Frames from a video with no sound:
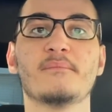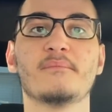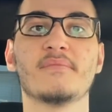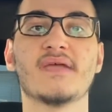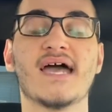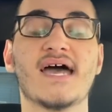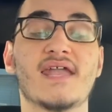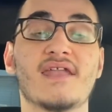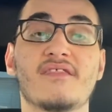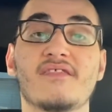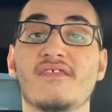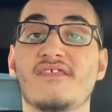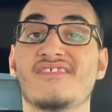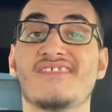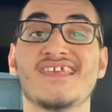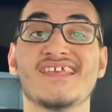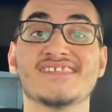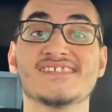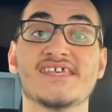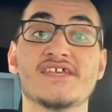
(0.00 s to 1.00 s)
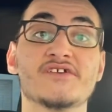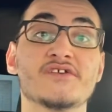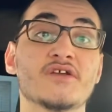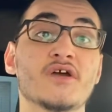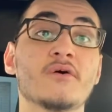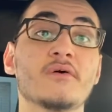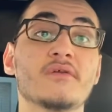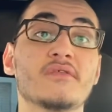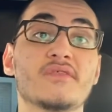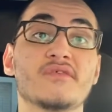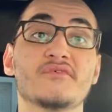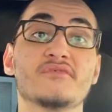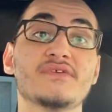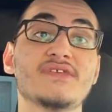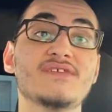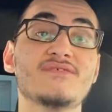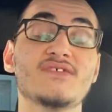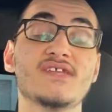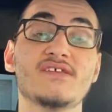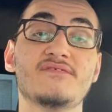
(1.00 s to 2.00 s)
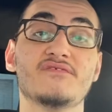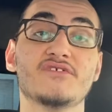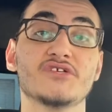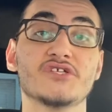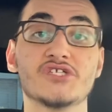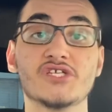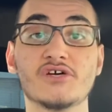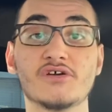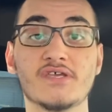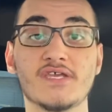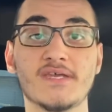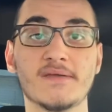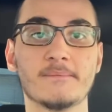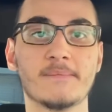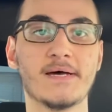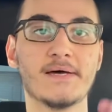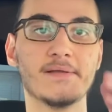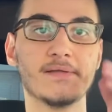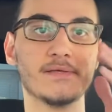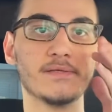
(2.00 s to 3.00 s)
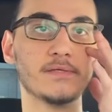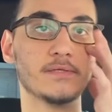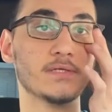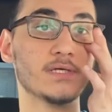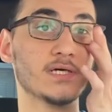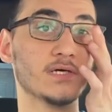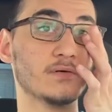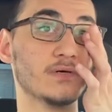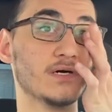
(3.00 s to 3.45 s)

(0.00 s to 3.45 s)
kind of the things that you're going through, even if you're joking about it, you know.